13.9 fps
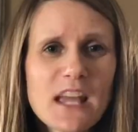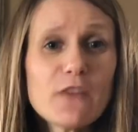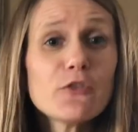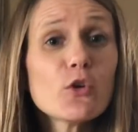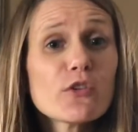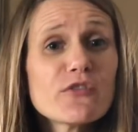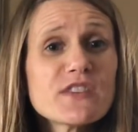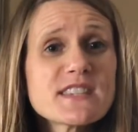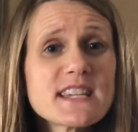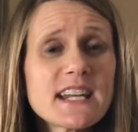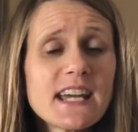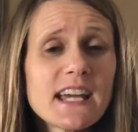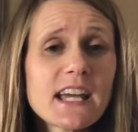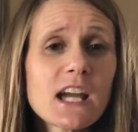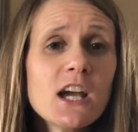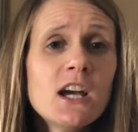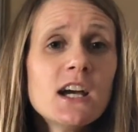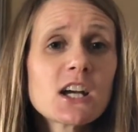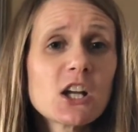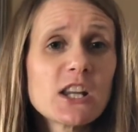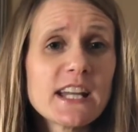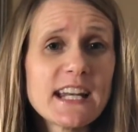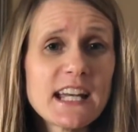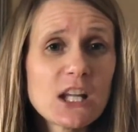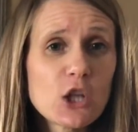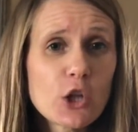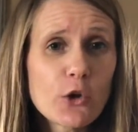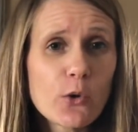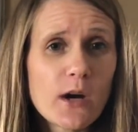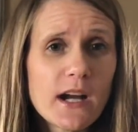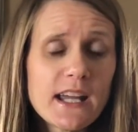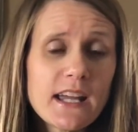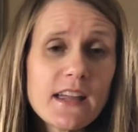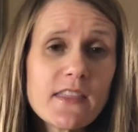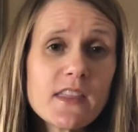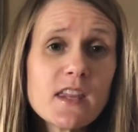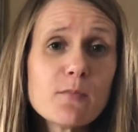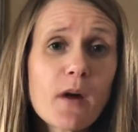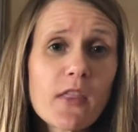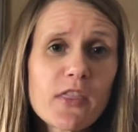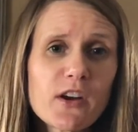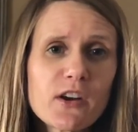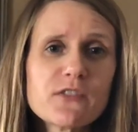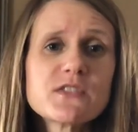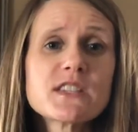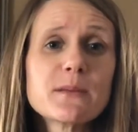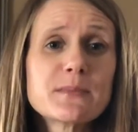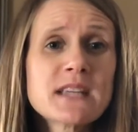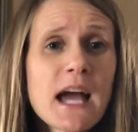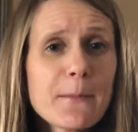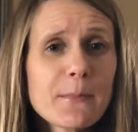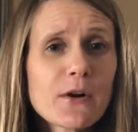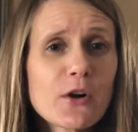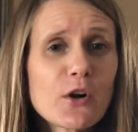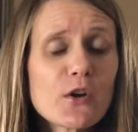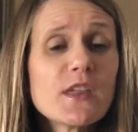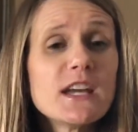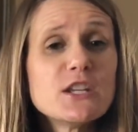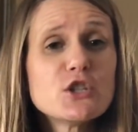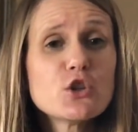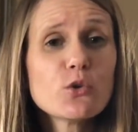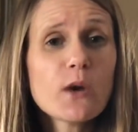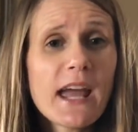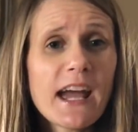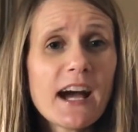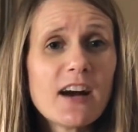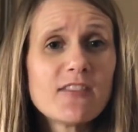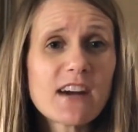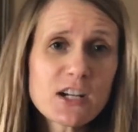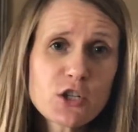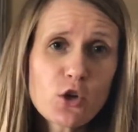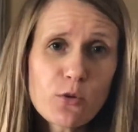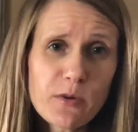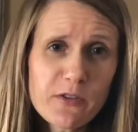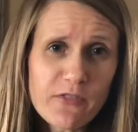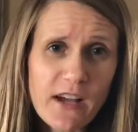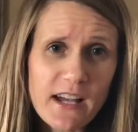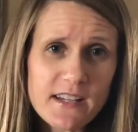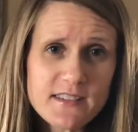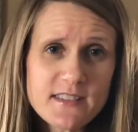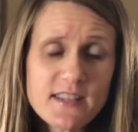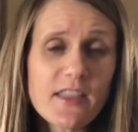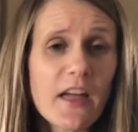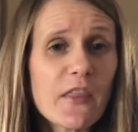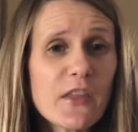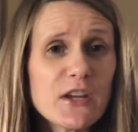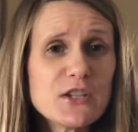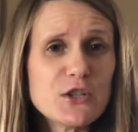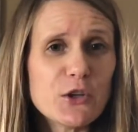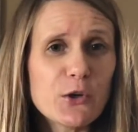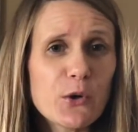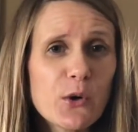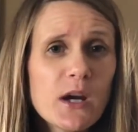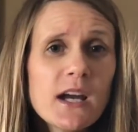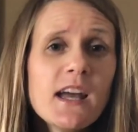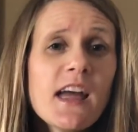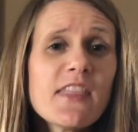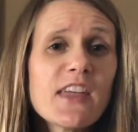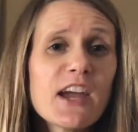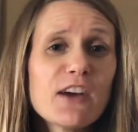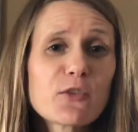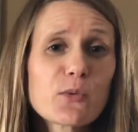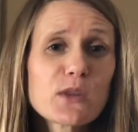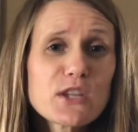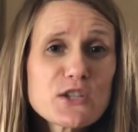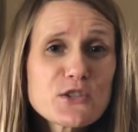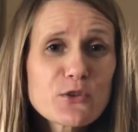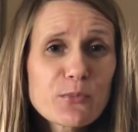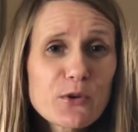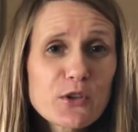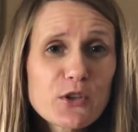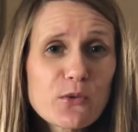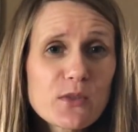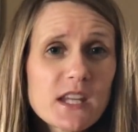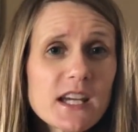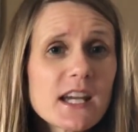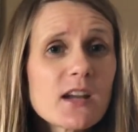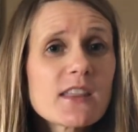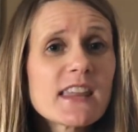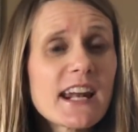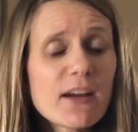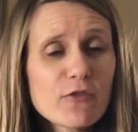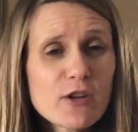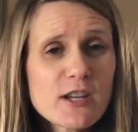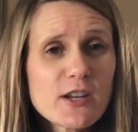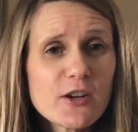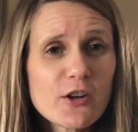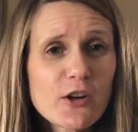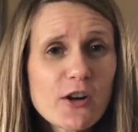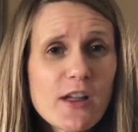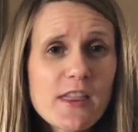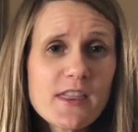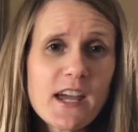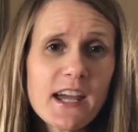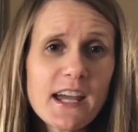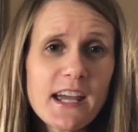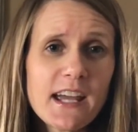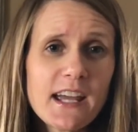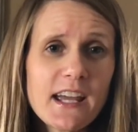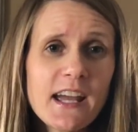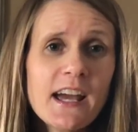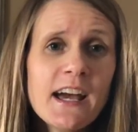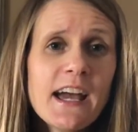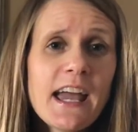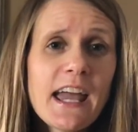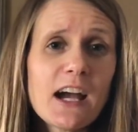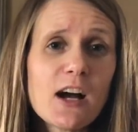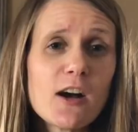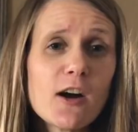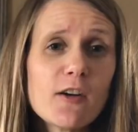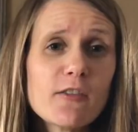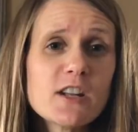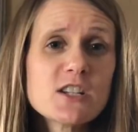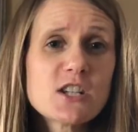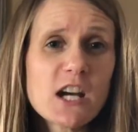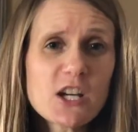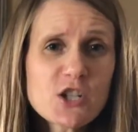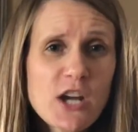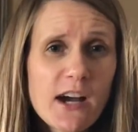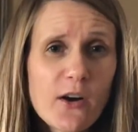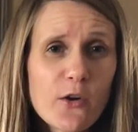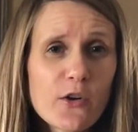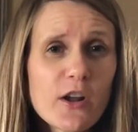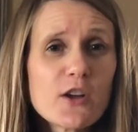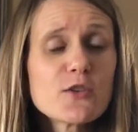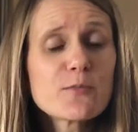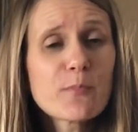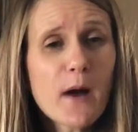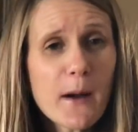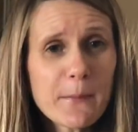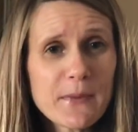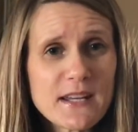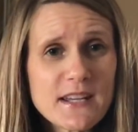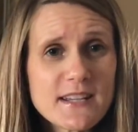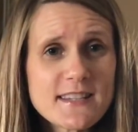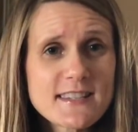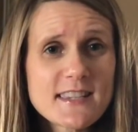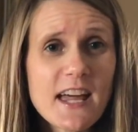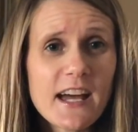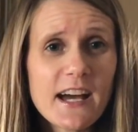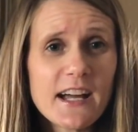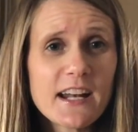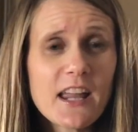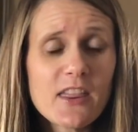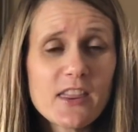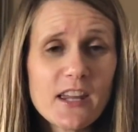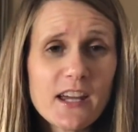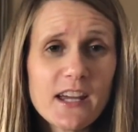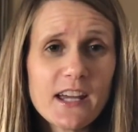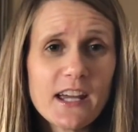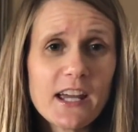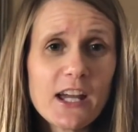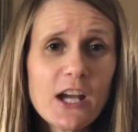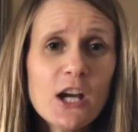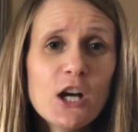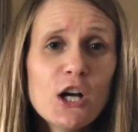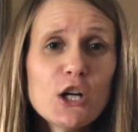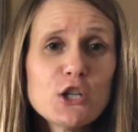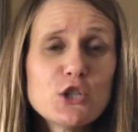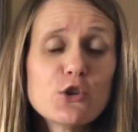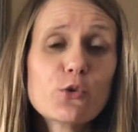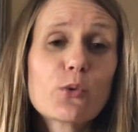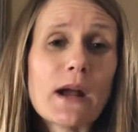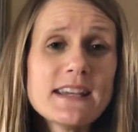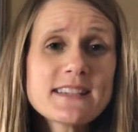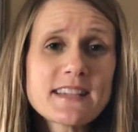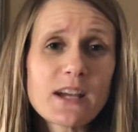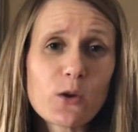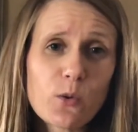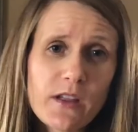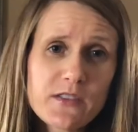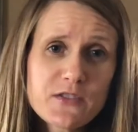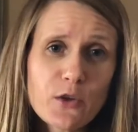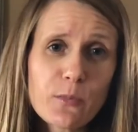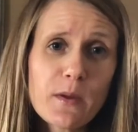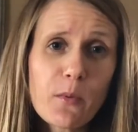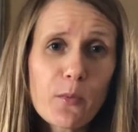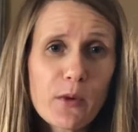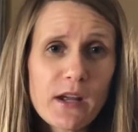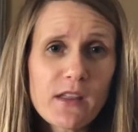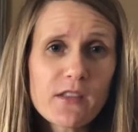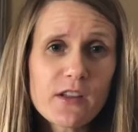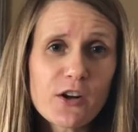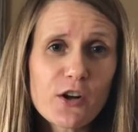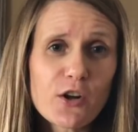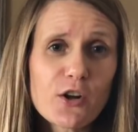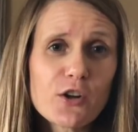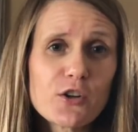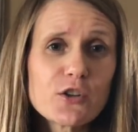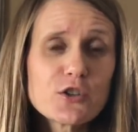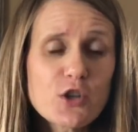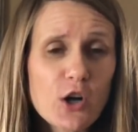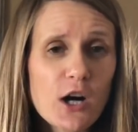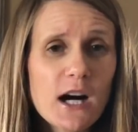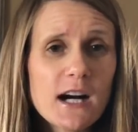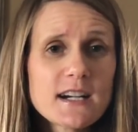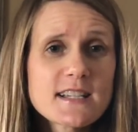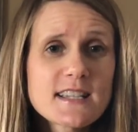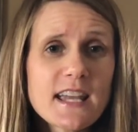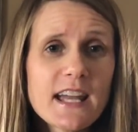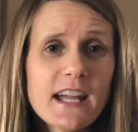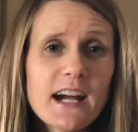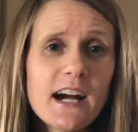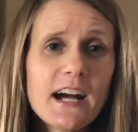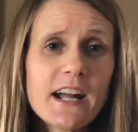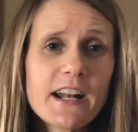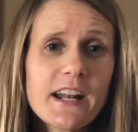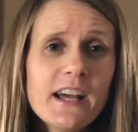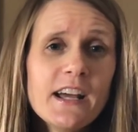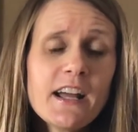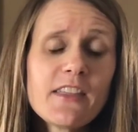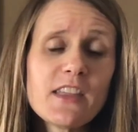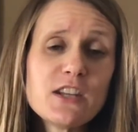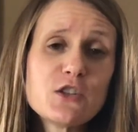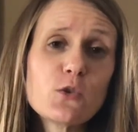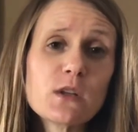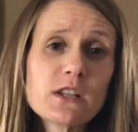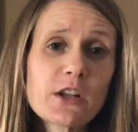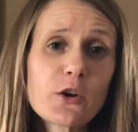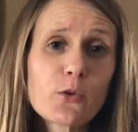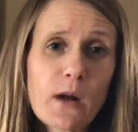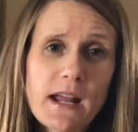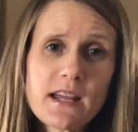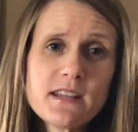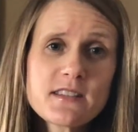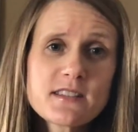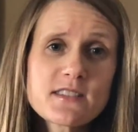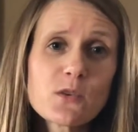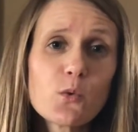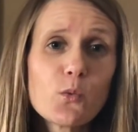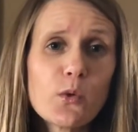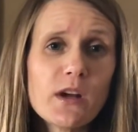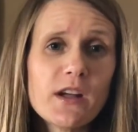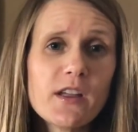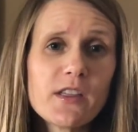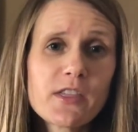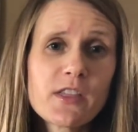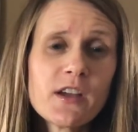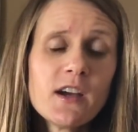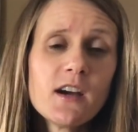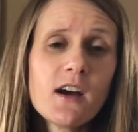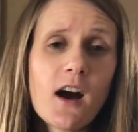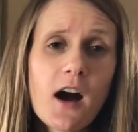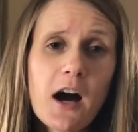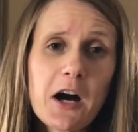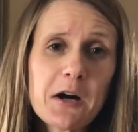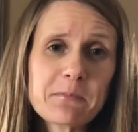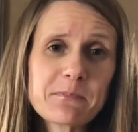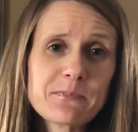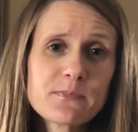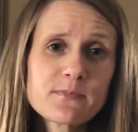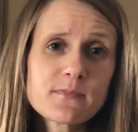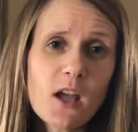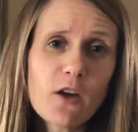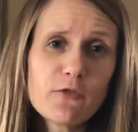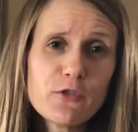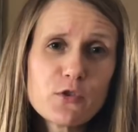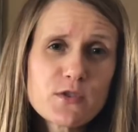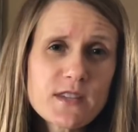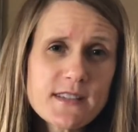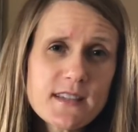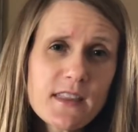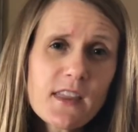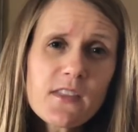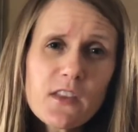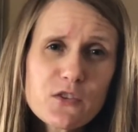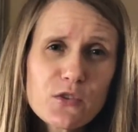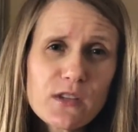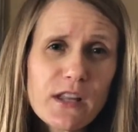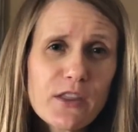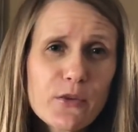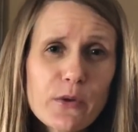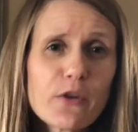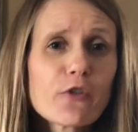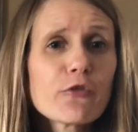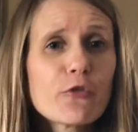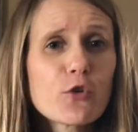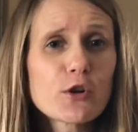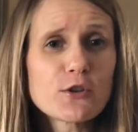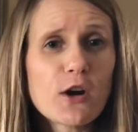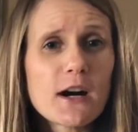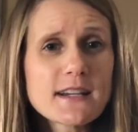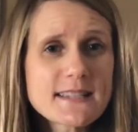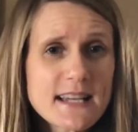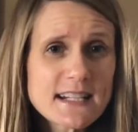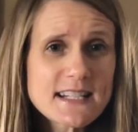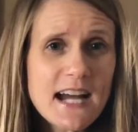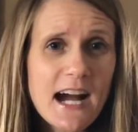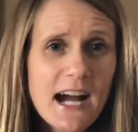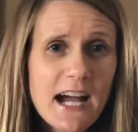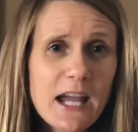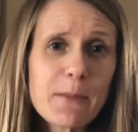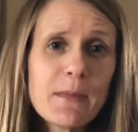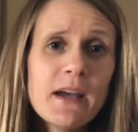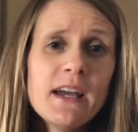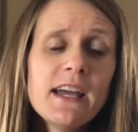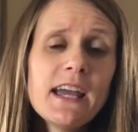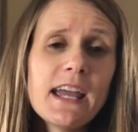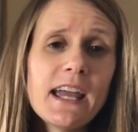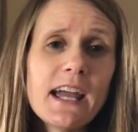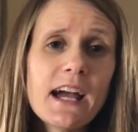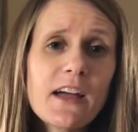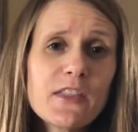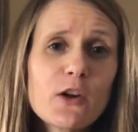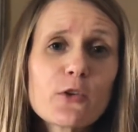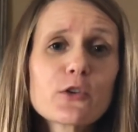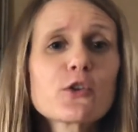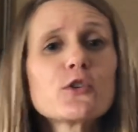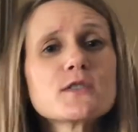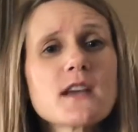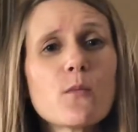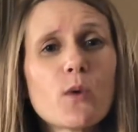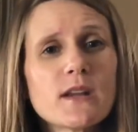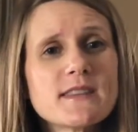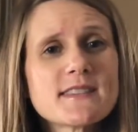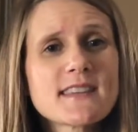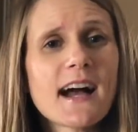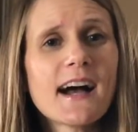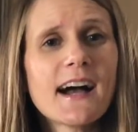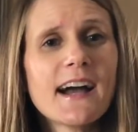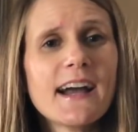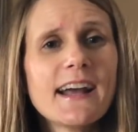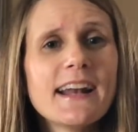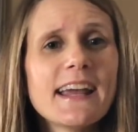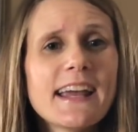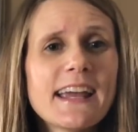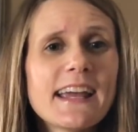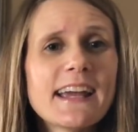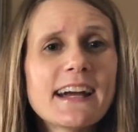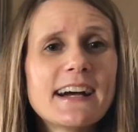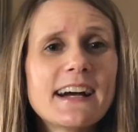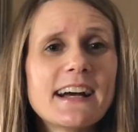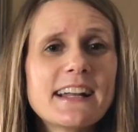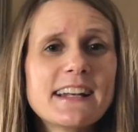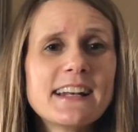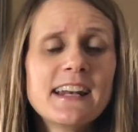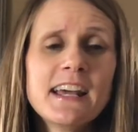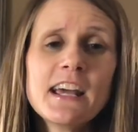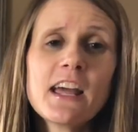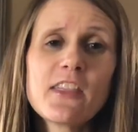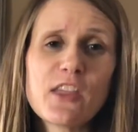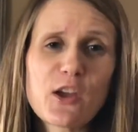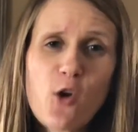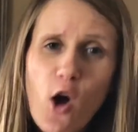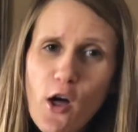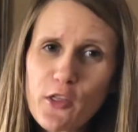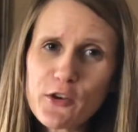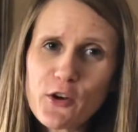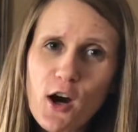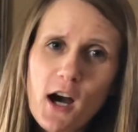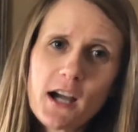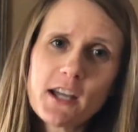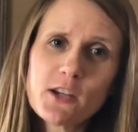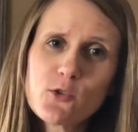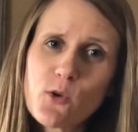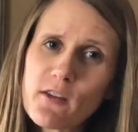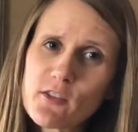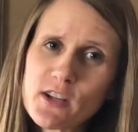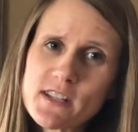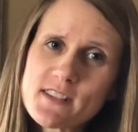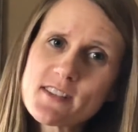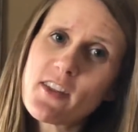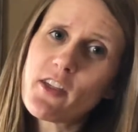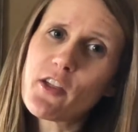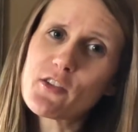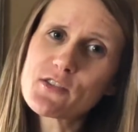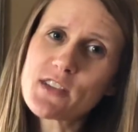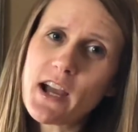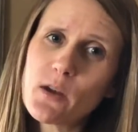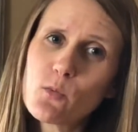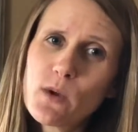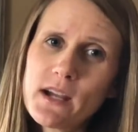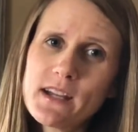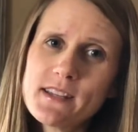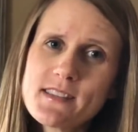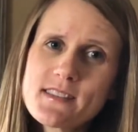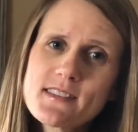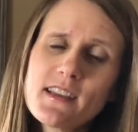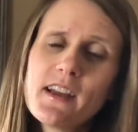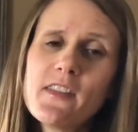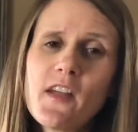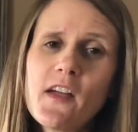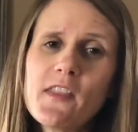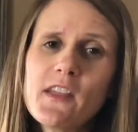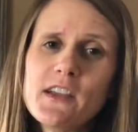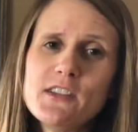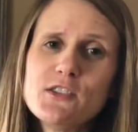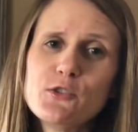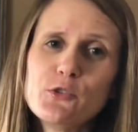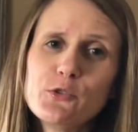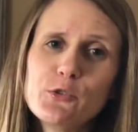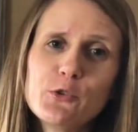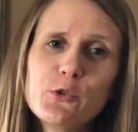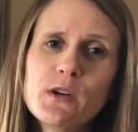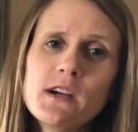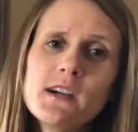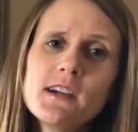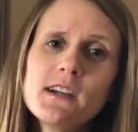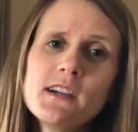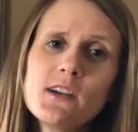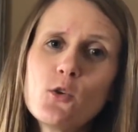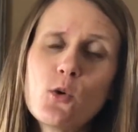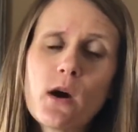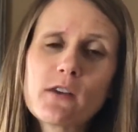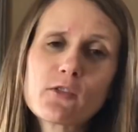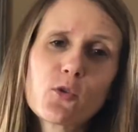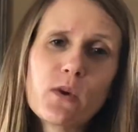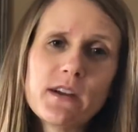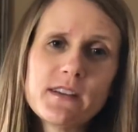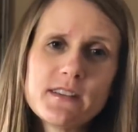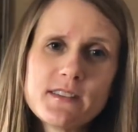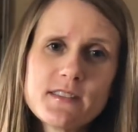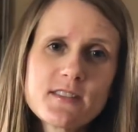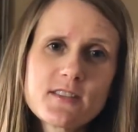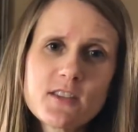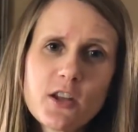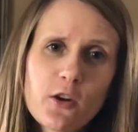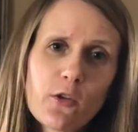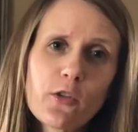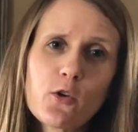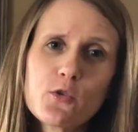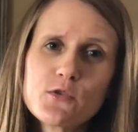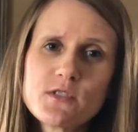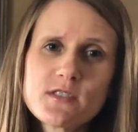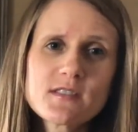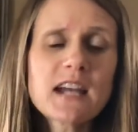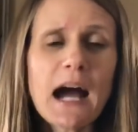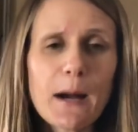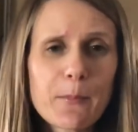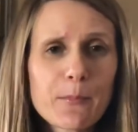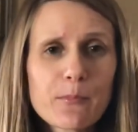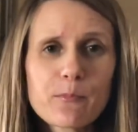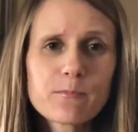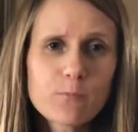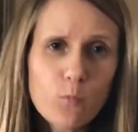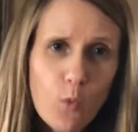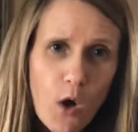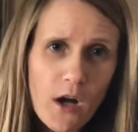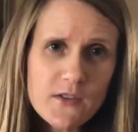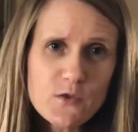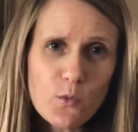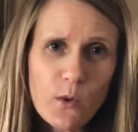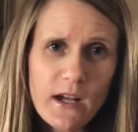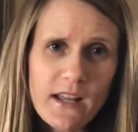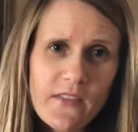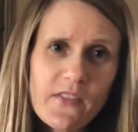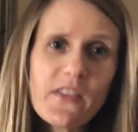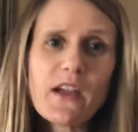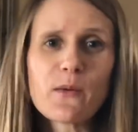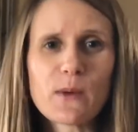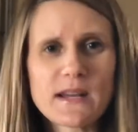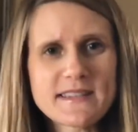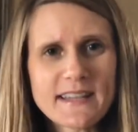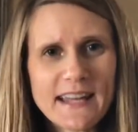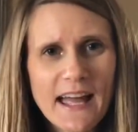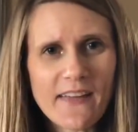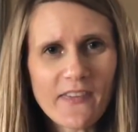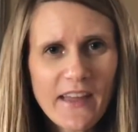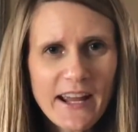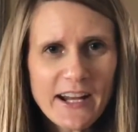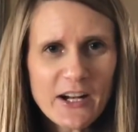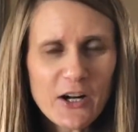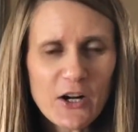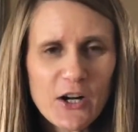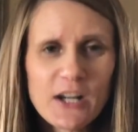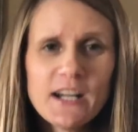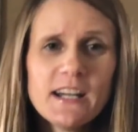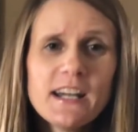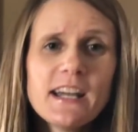If you are visiting Galena, Illinois in the month of September, they do have Oktoberfest that they do. They have a really super cute thing that every year they have Dachshund puppies that they do racing with. So people bring their dogs and they do a little race with a few sets. I think they do like three or four dogs at a time, and the owner goes on one side and they call the dog, and whoever gets to the other side wins. And then they do, whoever wins, you know, those top ones win, they race again later.